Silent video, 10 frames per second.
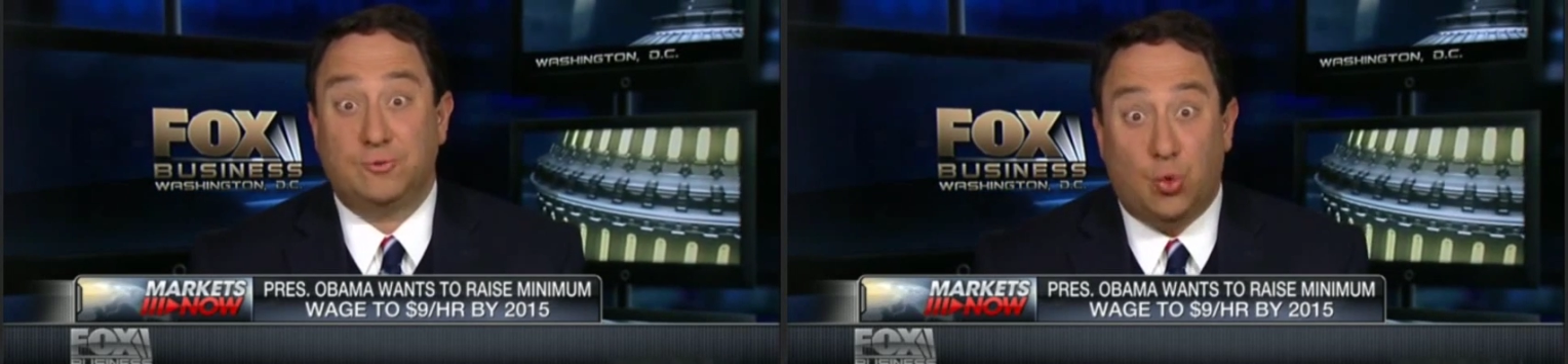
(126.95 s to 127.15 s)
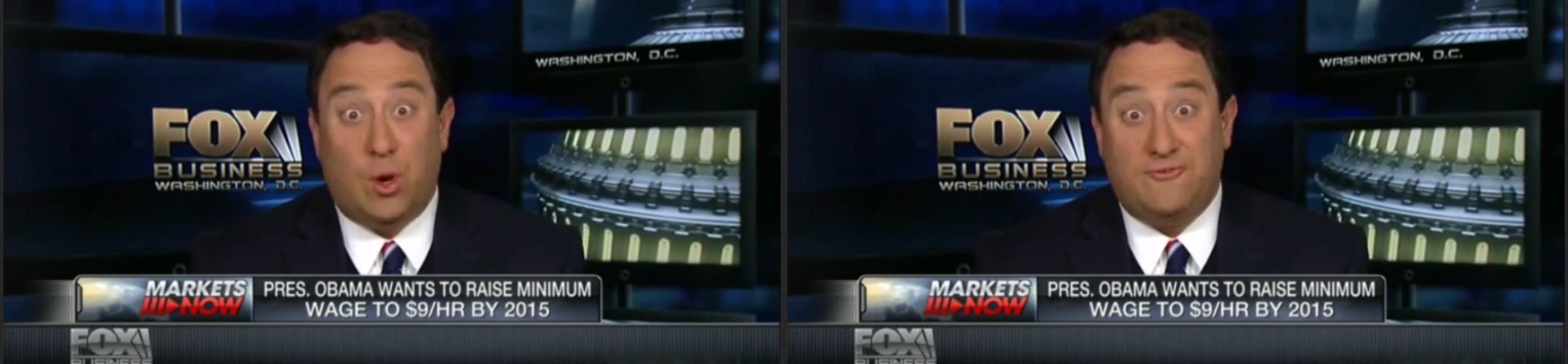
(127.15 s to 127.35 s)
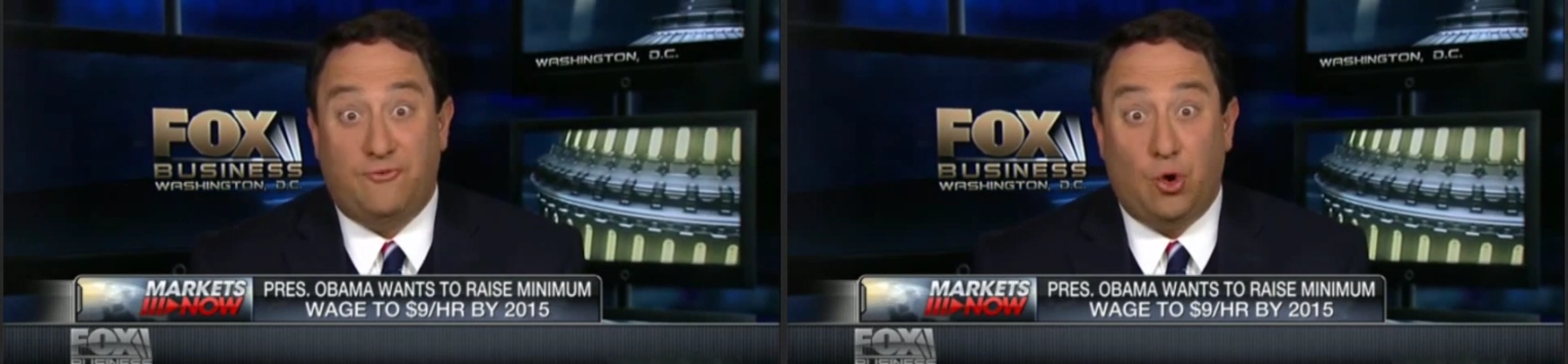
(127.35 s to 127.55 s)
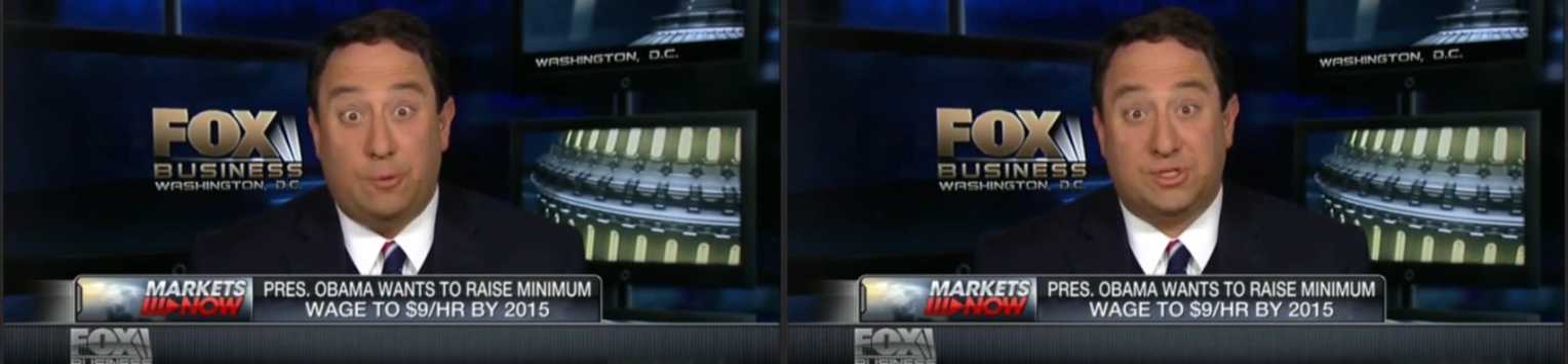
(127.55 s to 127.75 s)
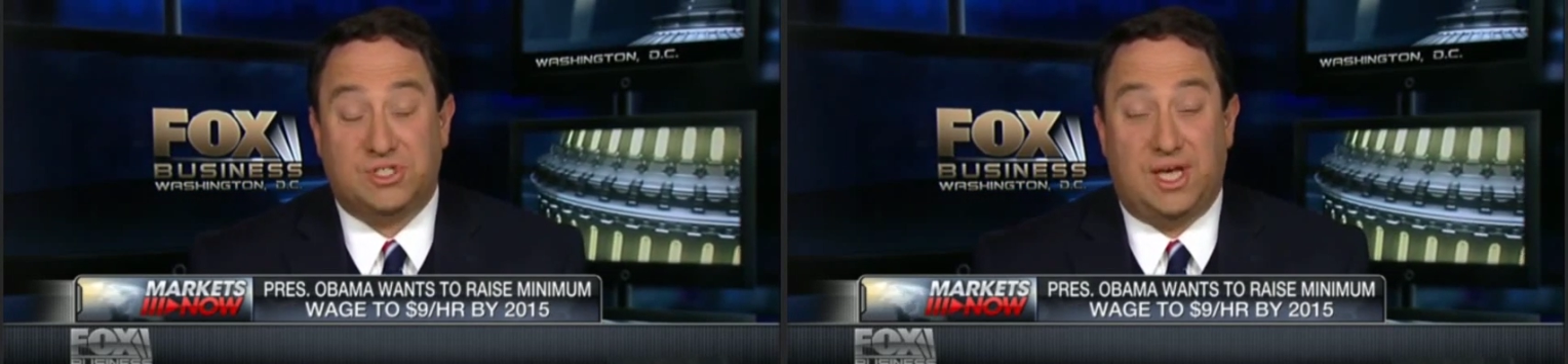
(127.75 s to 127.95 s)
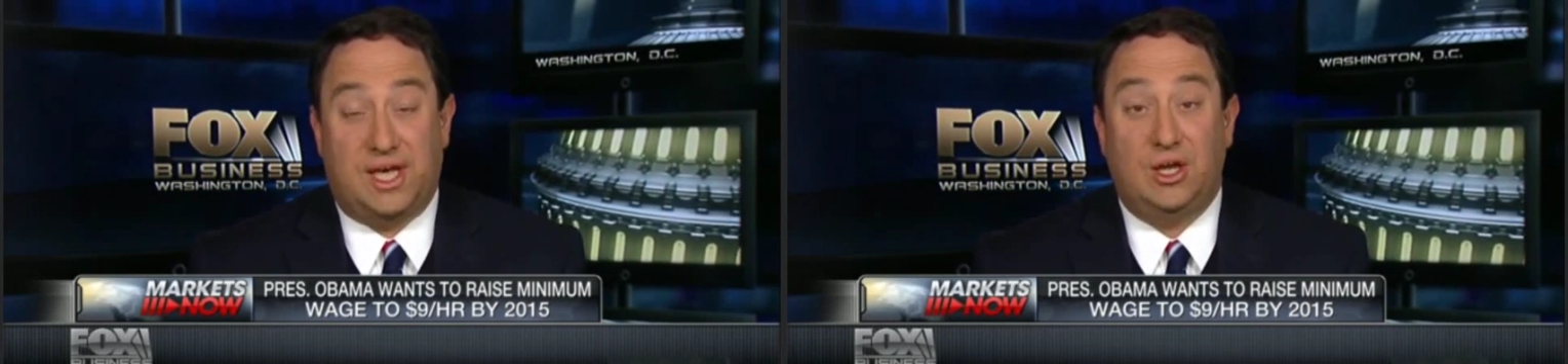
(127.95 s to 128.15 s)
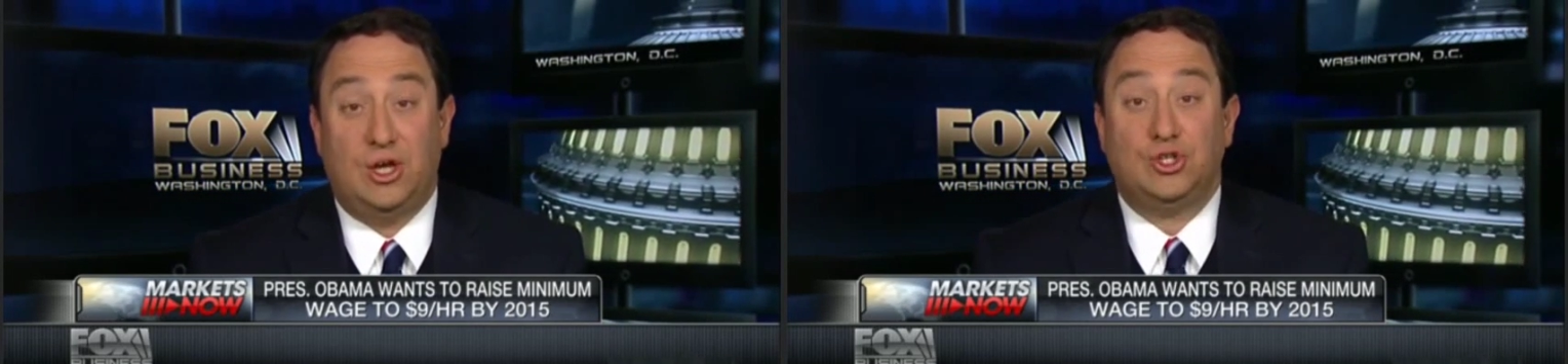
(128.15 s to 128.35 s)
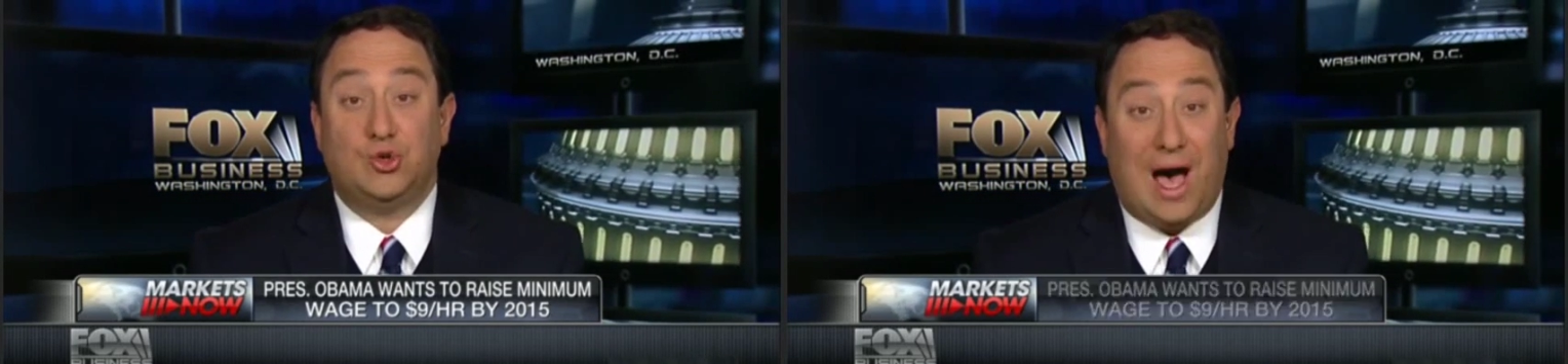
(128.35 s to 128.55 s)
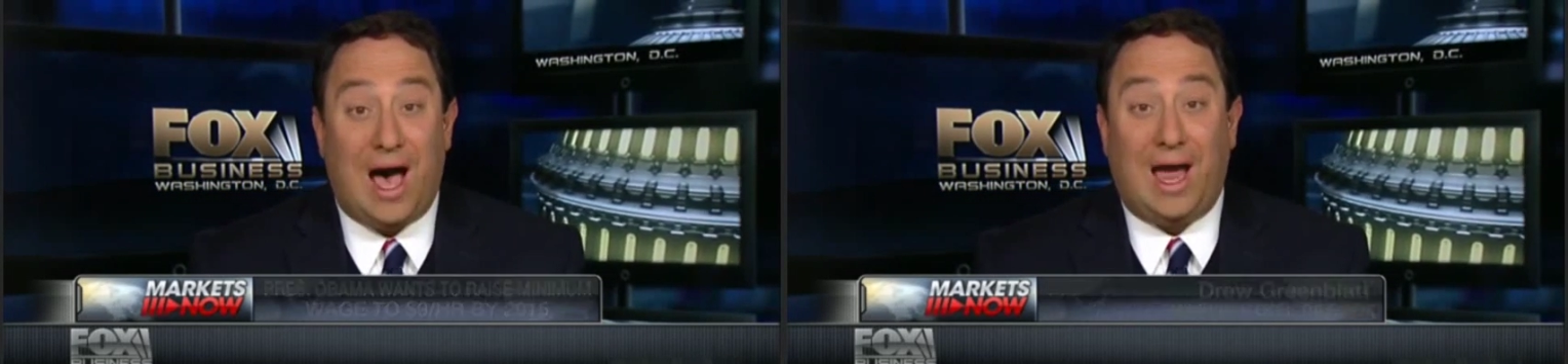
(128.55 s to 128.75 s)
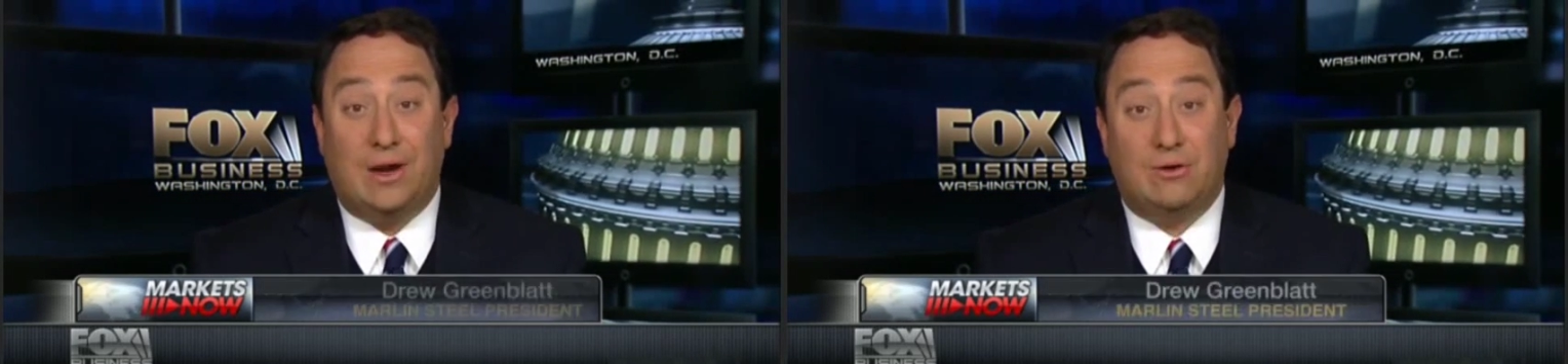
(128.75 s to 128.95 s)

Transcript: 24% to a higher